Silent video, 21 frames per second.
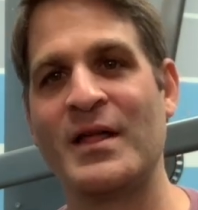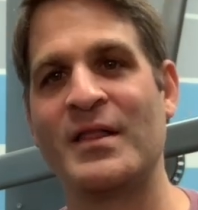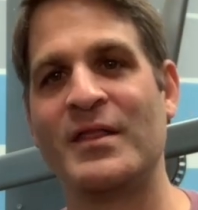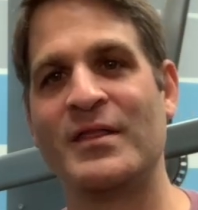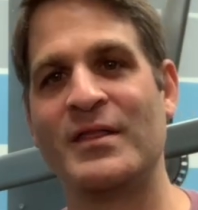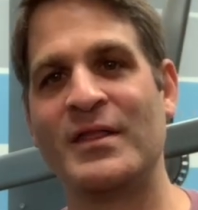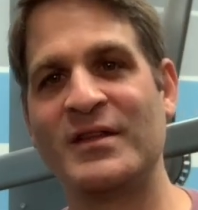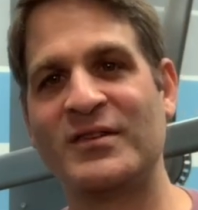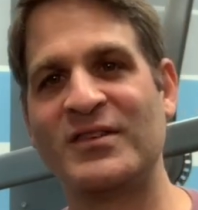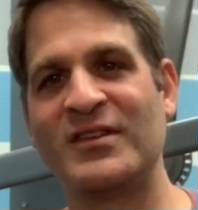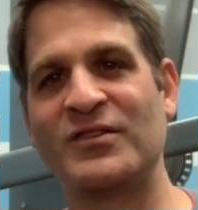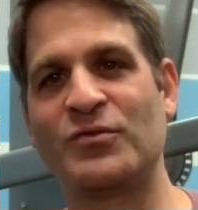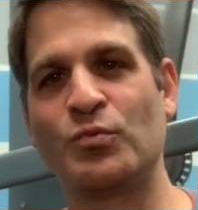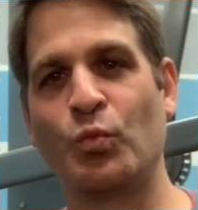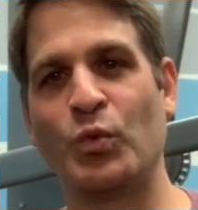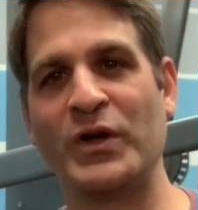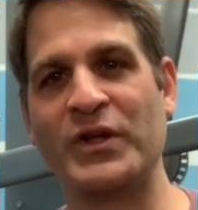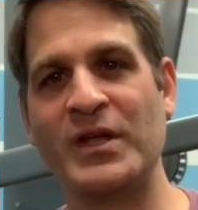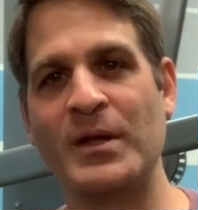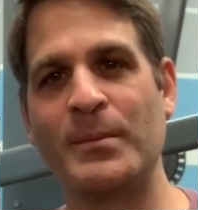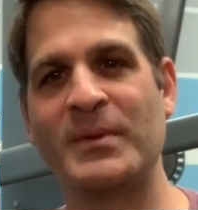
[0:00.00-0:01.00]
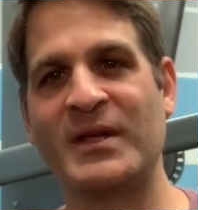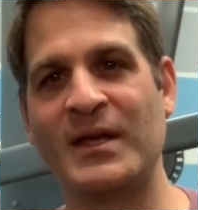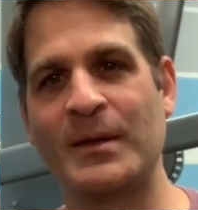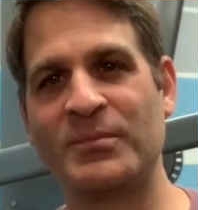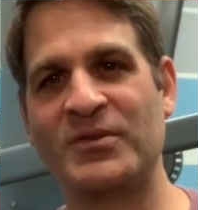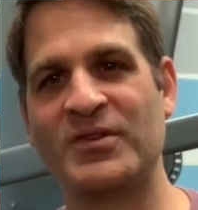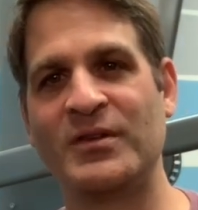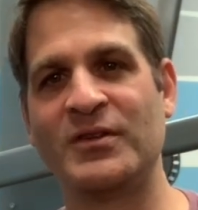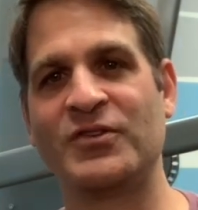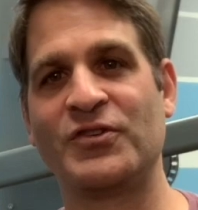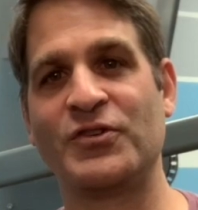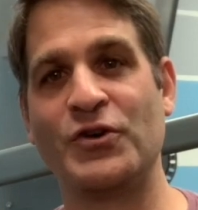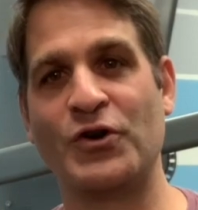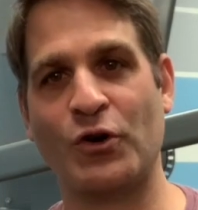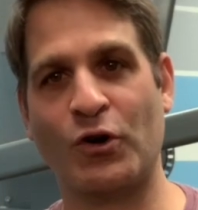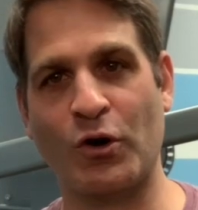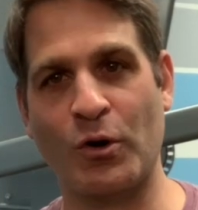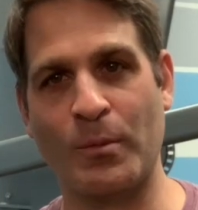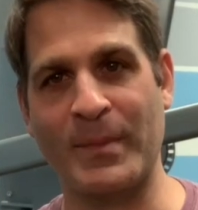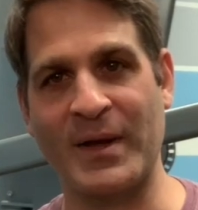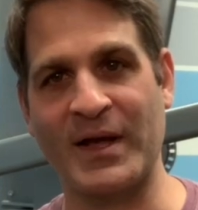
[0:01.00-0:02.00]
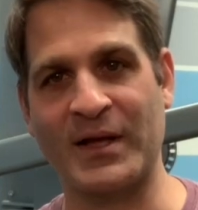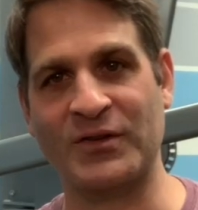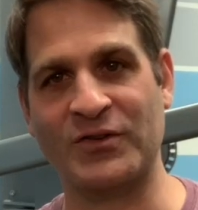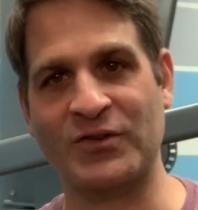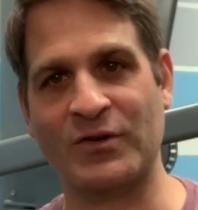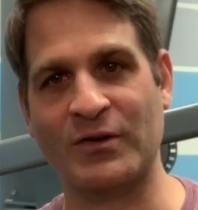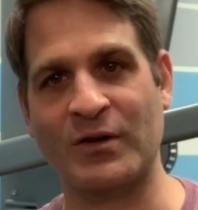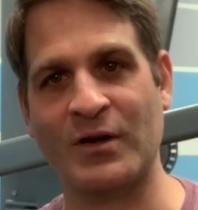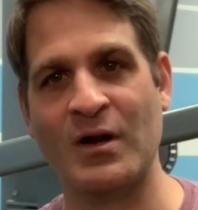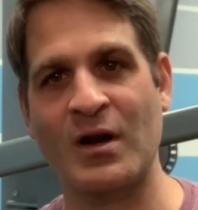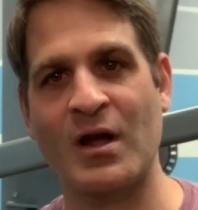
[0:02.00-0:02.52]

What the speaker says: This is William Gibson's Neuromancer.